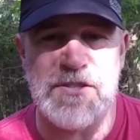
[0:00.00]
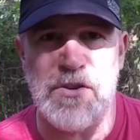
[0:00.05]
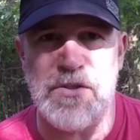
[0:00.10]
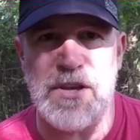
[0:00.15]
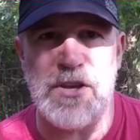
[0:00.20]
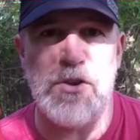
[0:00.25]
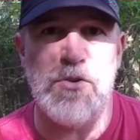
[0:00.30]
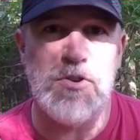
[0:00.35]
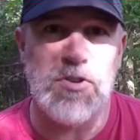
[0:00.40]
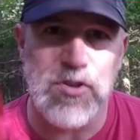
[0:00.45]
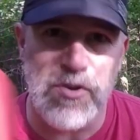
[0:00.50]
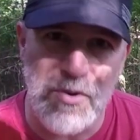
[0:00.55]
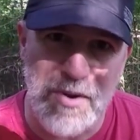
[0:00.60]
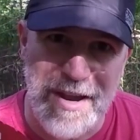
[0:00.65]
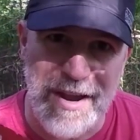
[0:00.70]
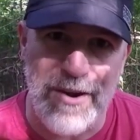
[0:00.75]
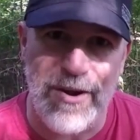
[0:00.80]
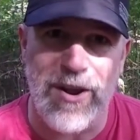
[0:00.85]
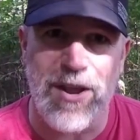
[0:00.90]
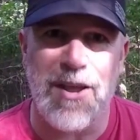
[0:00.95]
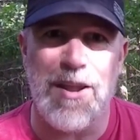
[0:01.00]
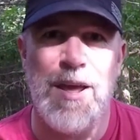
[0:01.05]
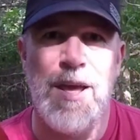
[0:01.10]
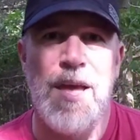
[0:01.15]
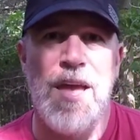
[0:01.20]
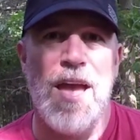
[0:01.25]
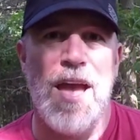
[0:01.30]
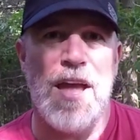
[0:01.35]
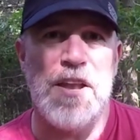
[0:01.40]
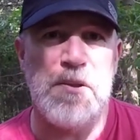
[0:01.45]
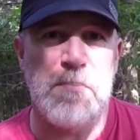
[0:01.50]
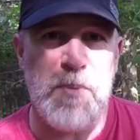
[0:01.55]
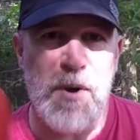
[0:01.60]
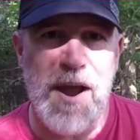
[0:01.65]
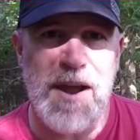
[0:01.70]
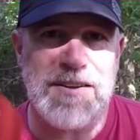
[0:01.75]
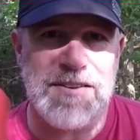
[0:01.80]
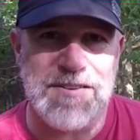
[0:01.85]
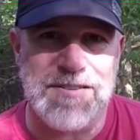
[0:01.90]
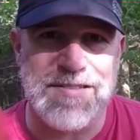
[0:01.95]
so that you do carry it and you
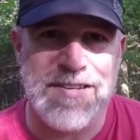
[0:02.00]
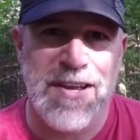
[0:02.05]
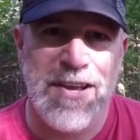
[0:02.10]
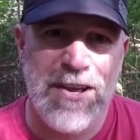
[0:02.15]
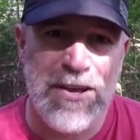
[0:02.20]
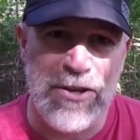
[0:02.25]
practice,